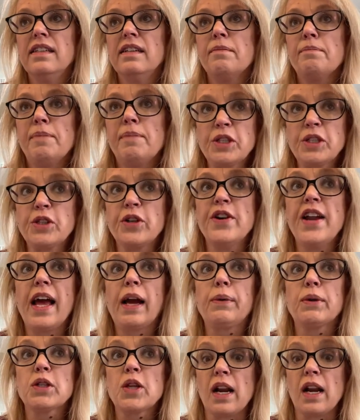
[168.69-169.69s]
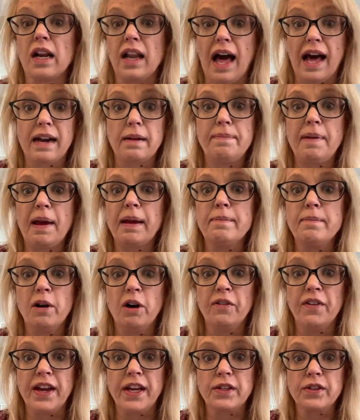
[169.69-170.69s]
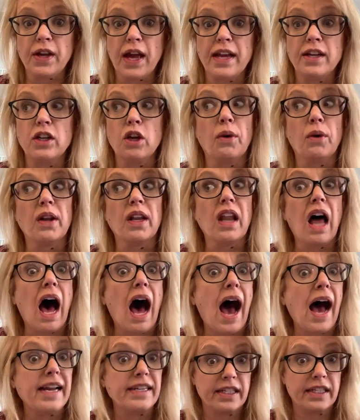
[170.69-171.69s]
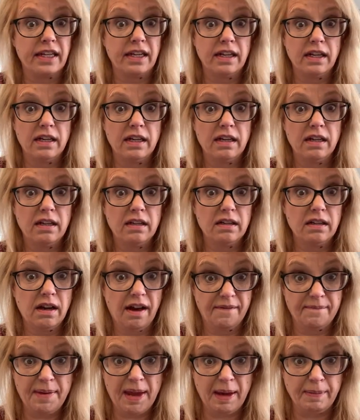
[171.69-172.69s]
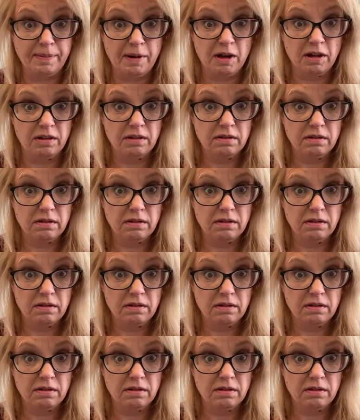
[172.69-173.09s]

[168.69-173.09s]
Mr. Nick was in a lot of big movies and knew a lot of people.